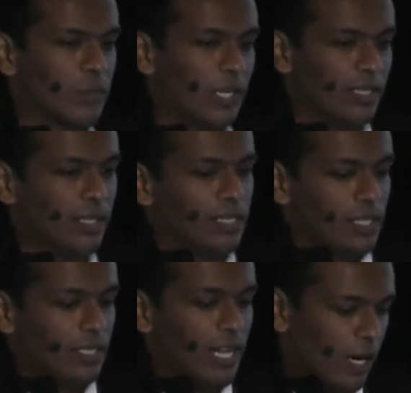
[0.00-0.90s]
But
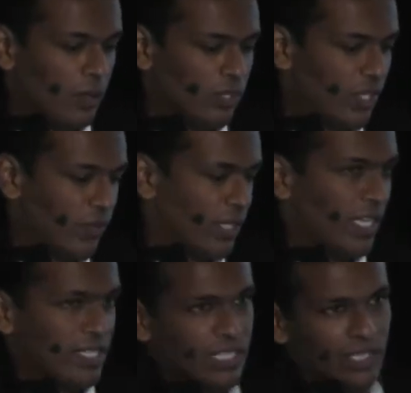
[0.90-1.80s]
now they
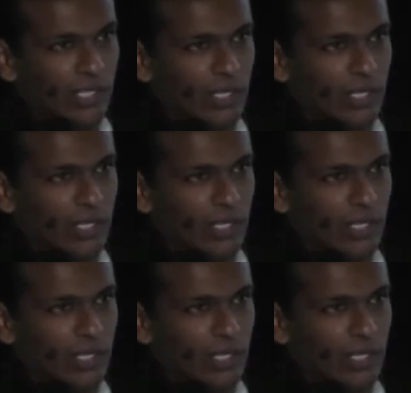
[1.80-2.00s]
realize that,